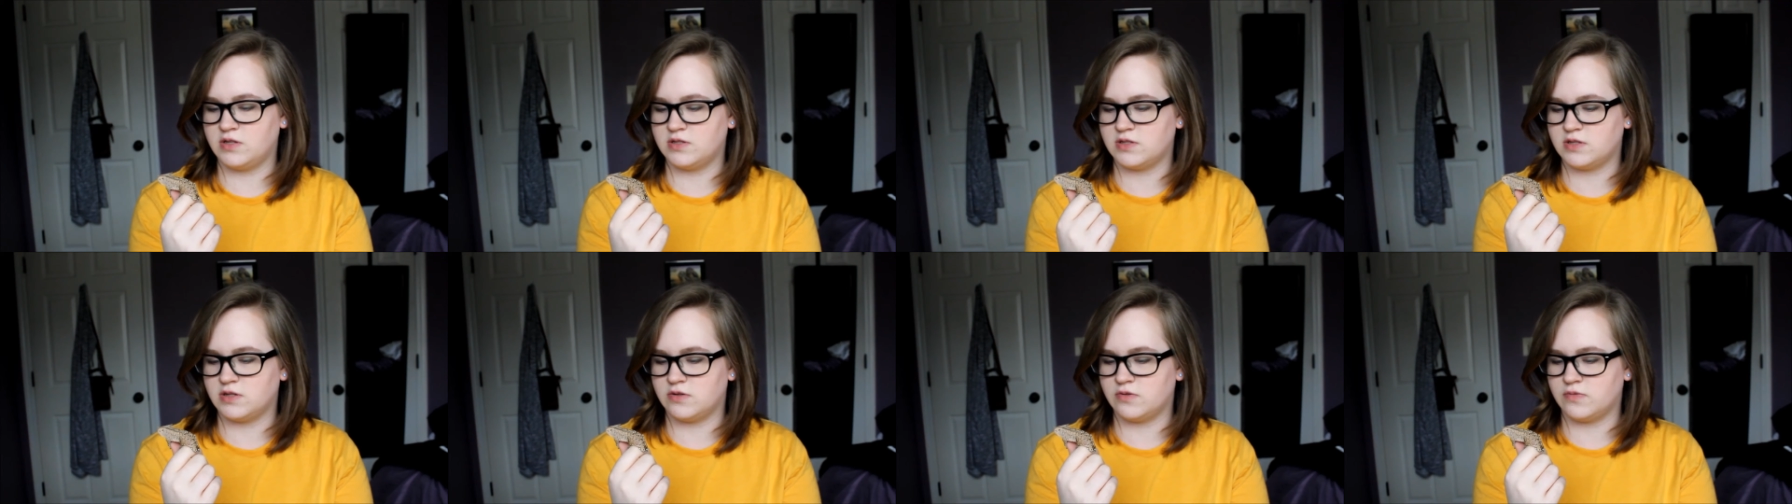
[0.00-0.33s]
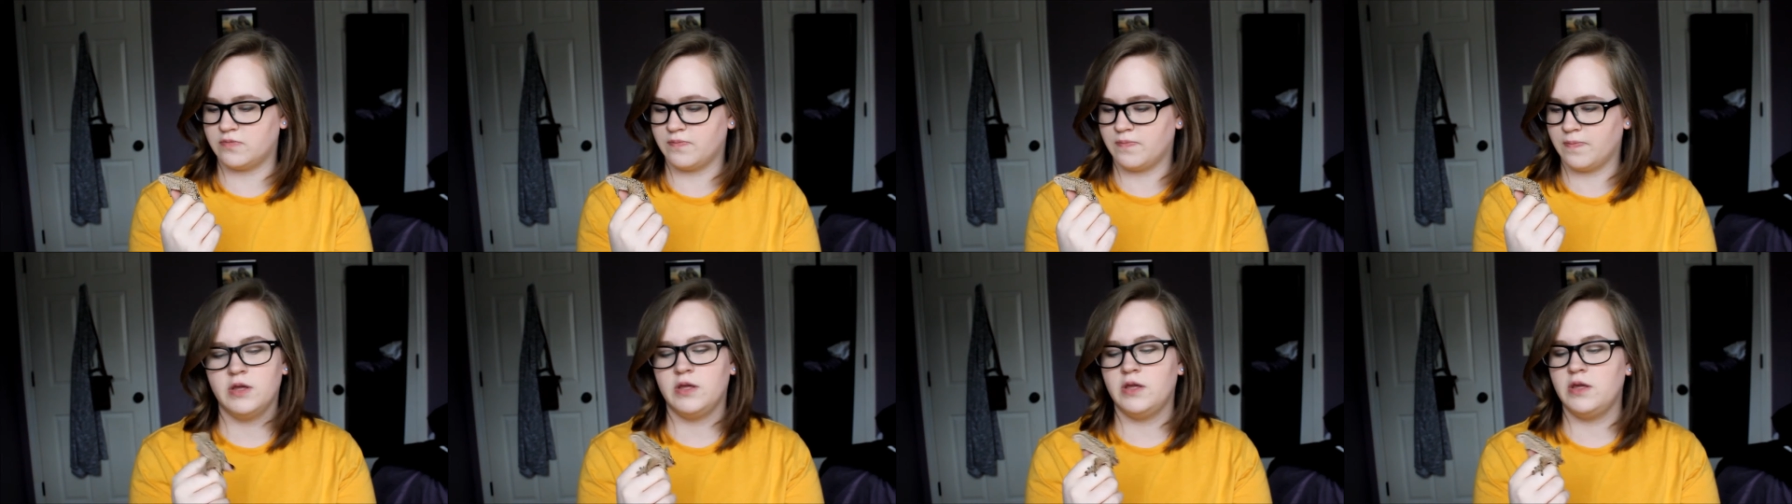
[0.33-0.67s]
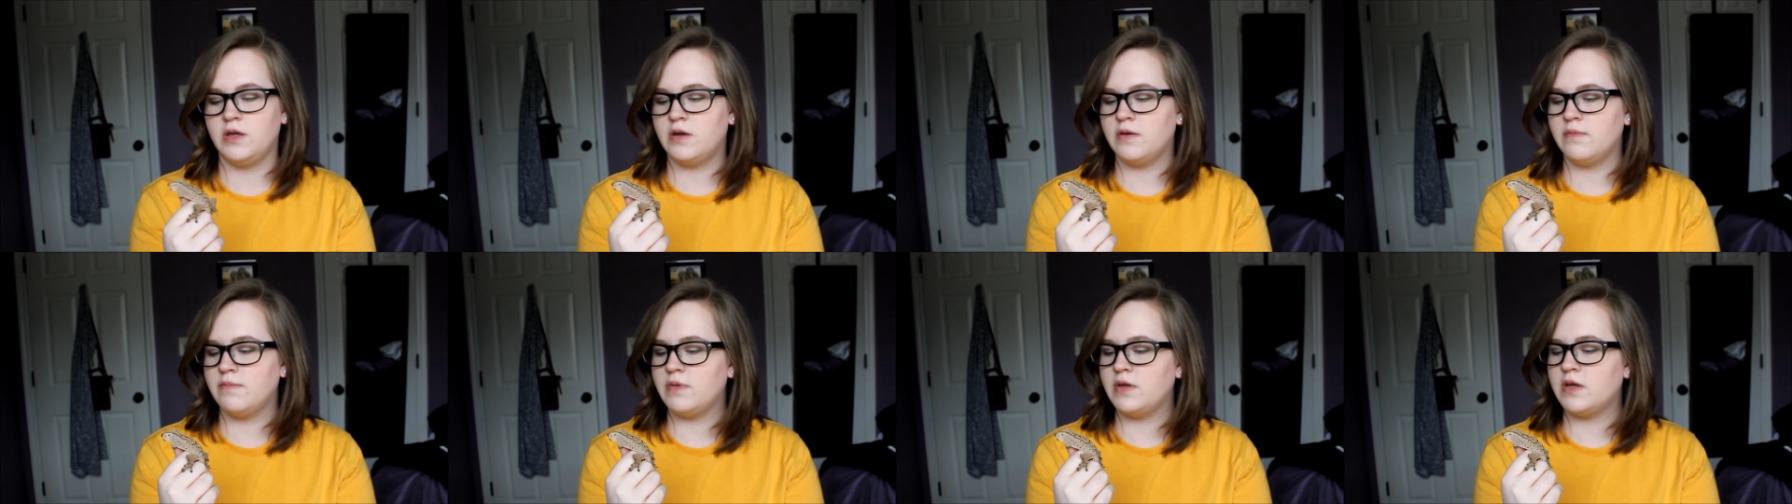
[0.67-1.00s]
so he
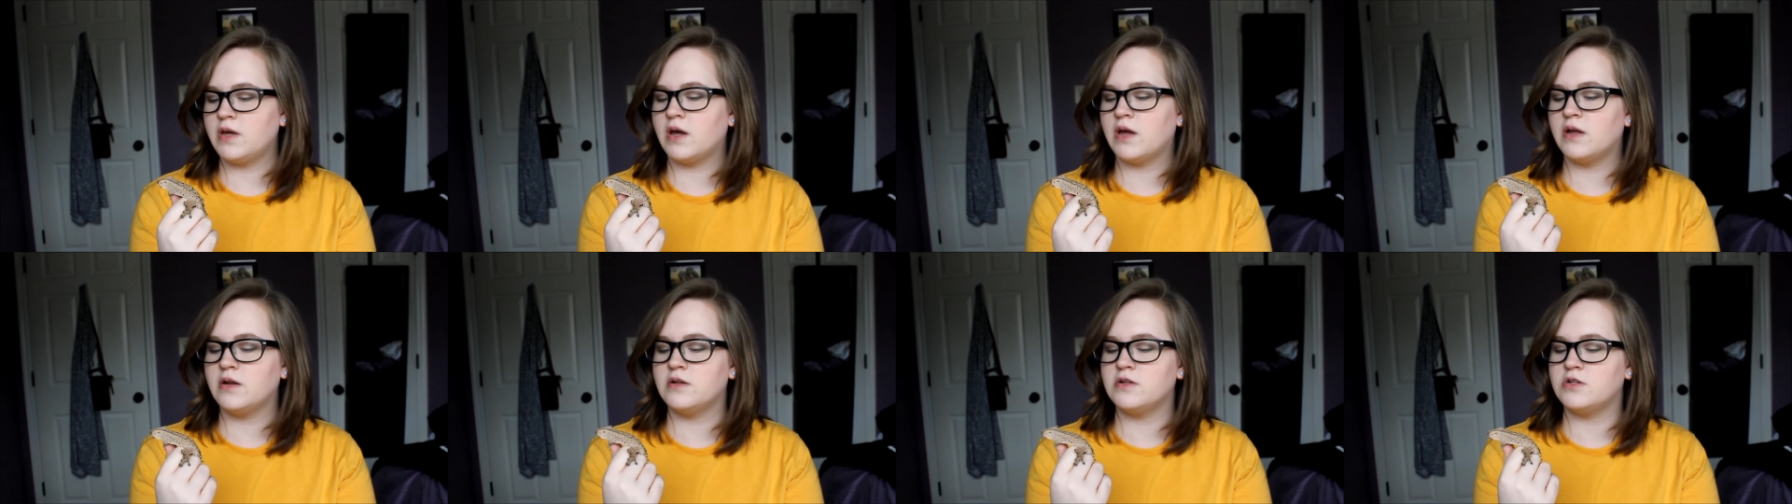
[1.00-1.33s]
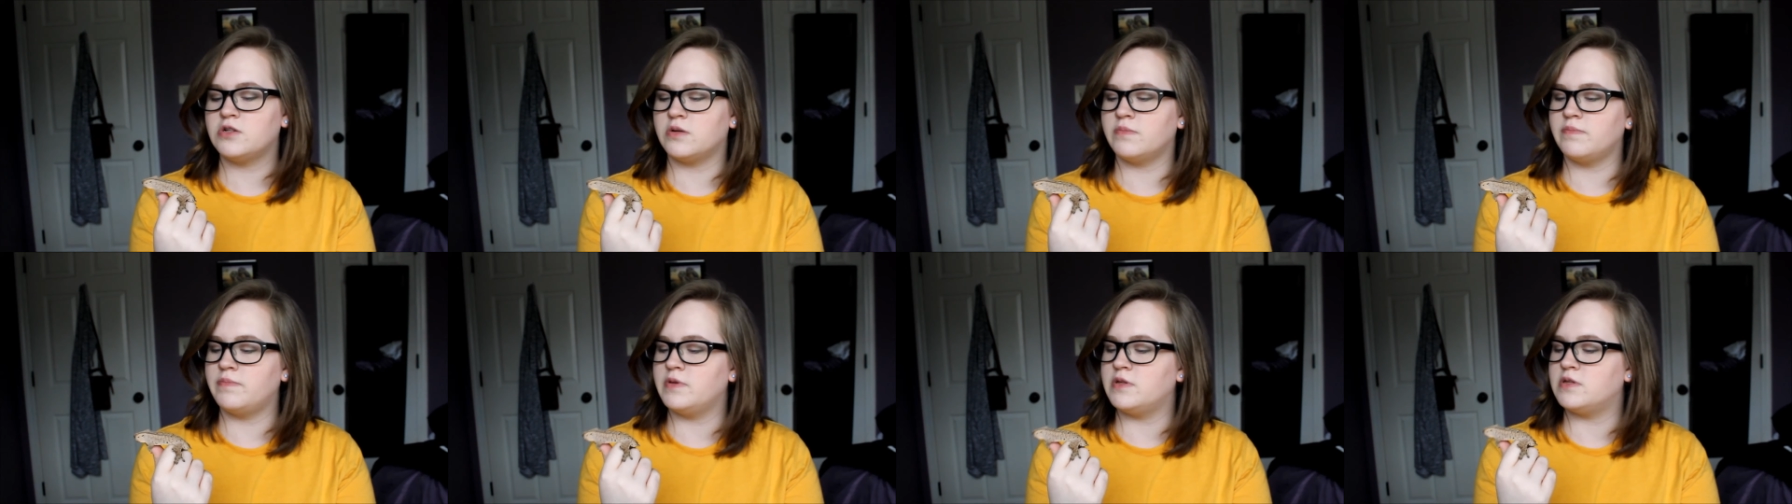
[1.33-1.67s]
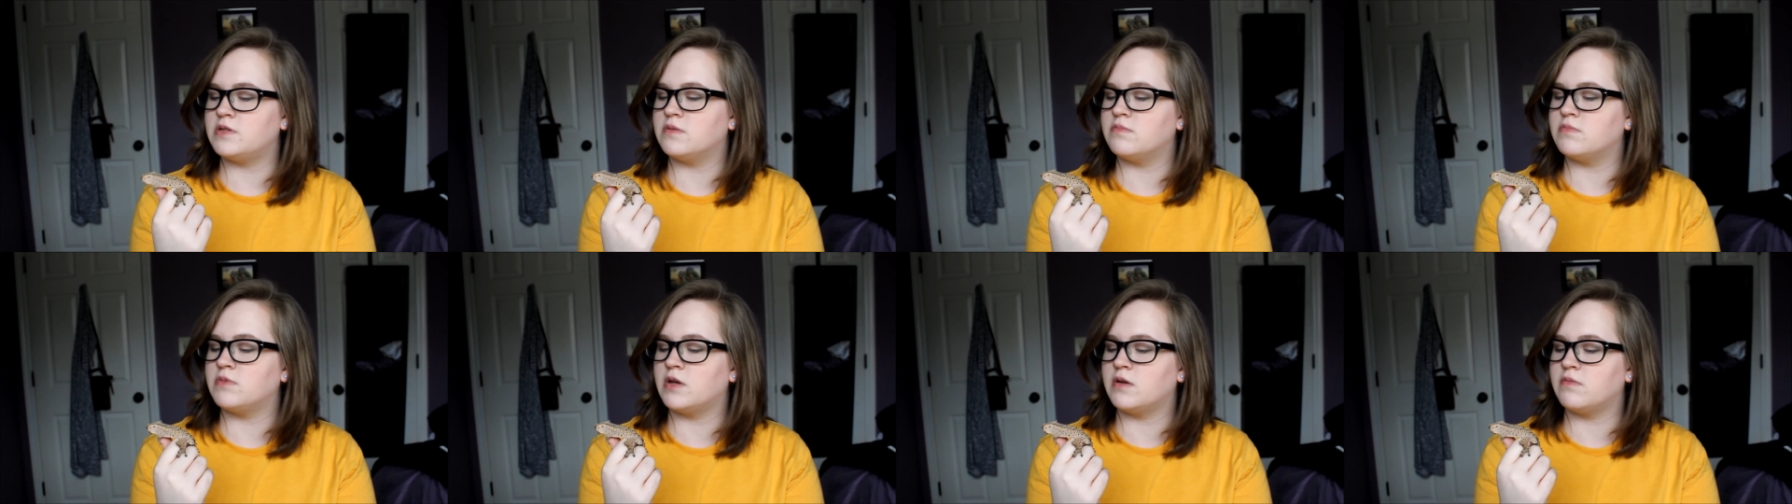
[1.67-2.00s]
can be kind of jumpy
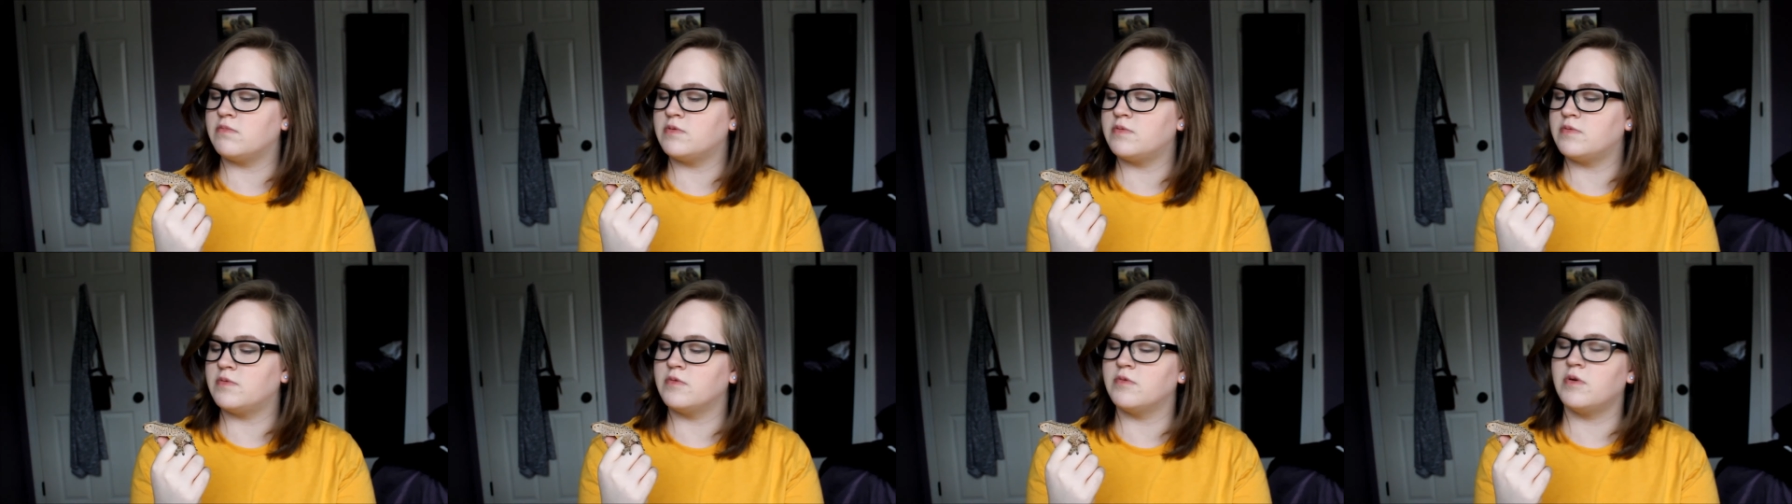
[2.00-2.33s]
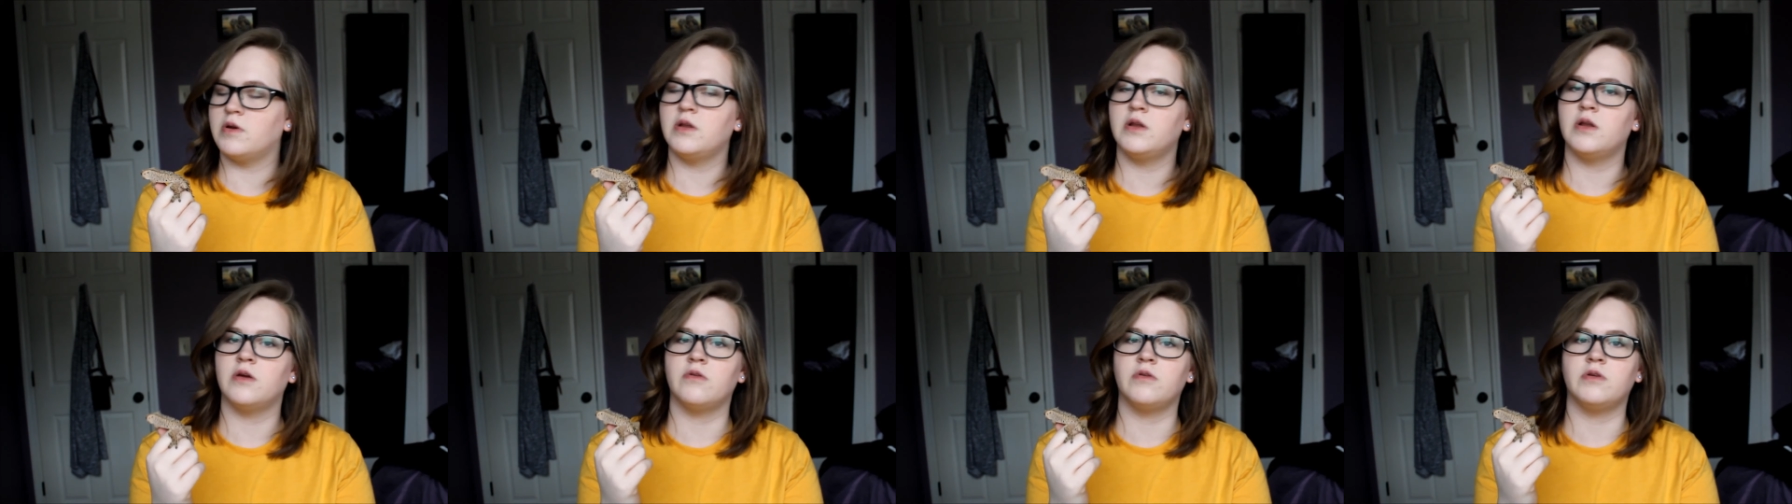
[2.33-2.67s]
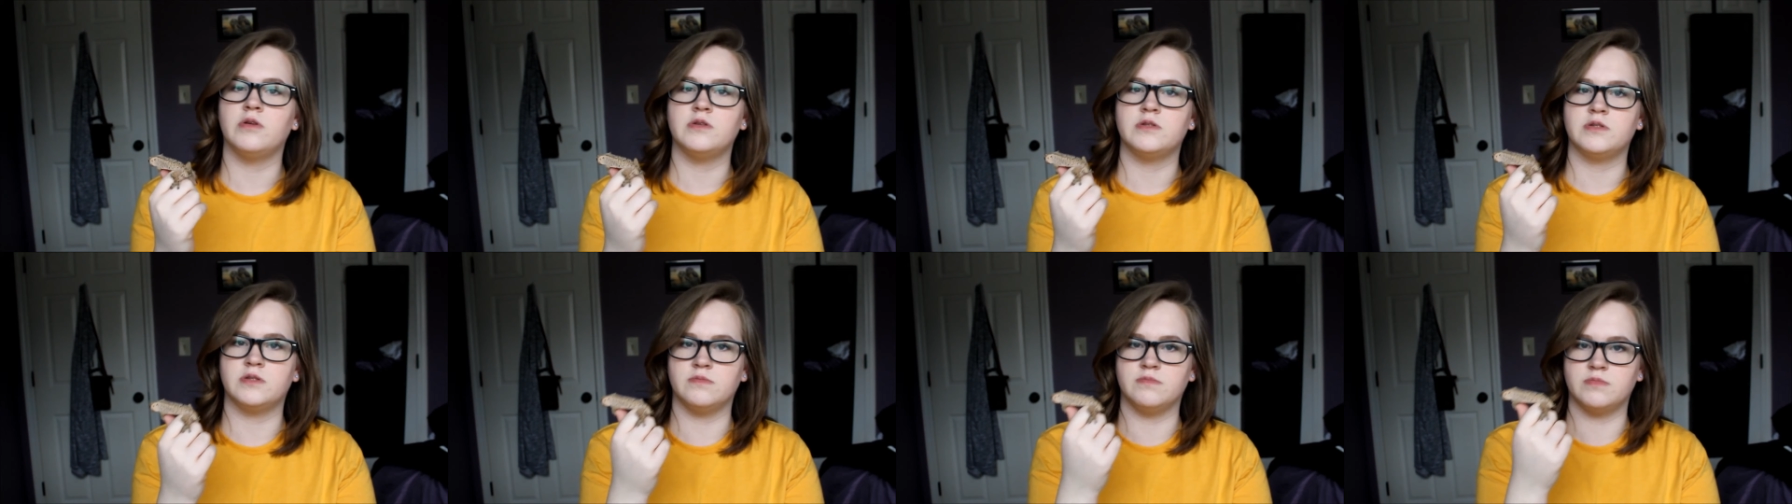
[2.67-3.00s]
sometimes, but right now
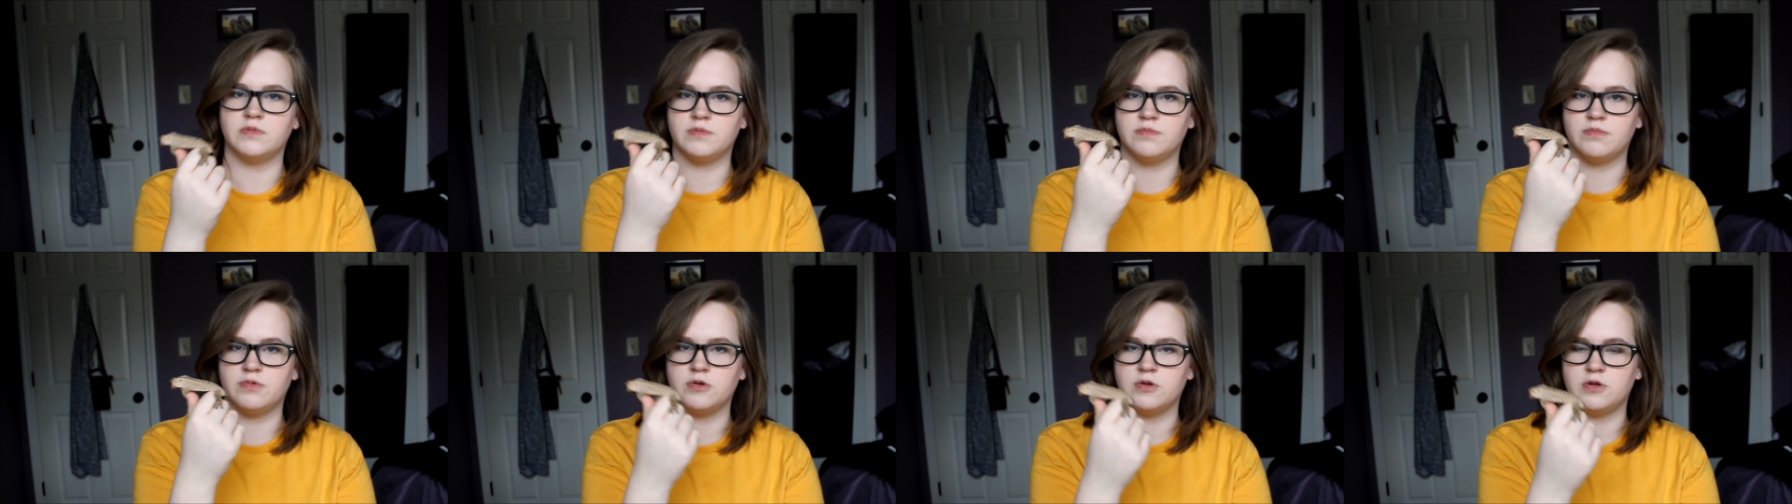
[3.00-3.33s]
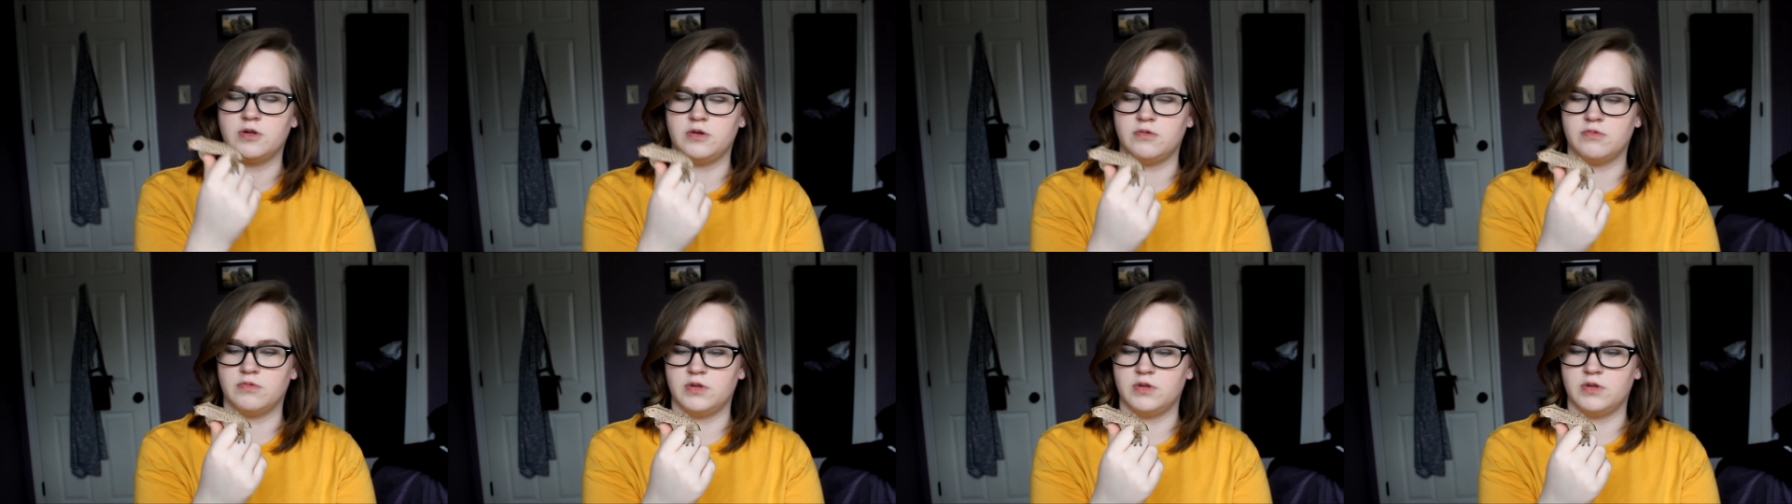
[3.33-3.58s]
he seems pretty